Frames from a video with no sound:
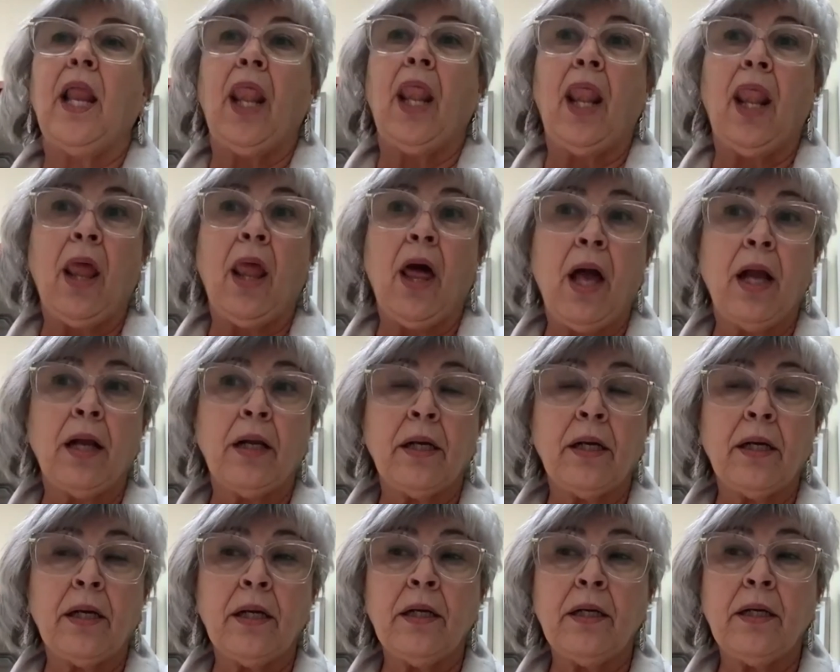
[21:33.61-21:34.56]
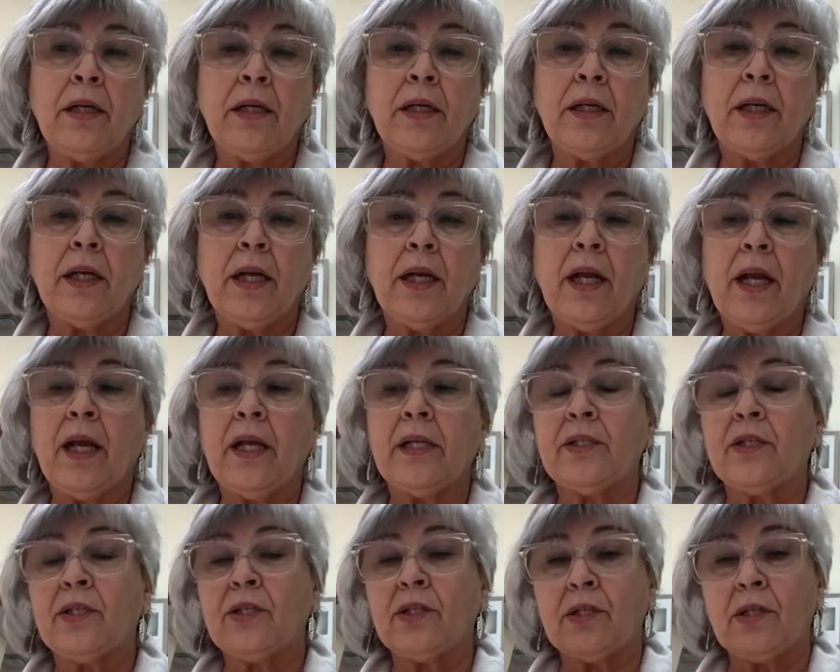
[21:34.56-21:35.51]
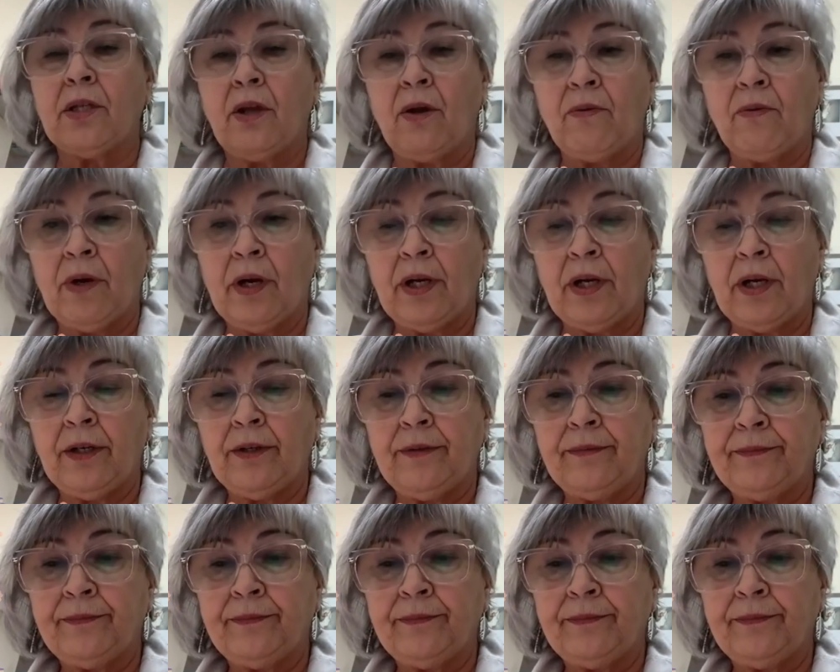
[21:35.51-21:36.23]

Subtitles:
longer, and slower.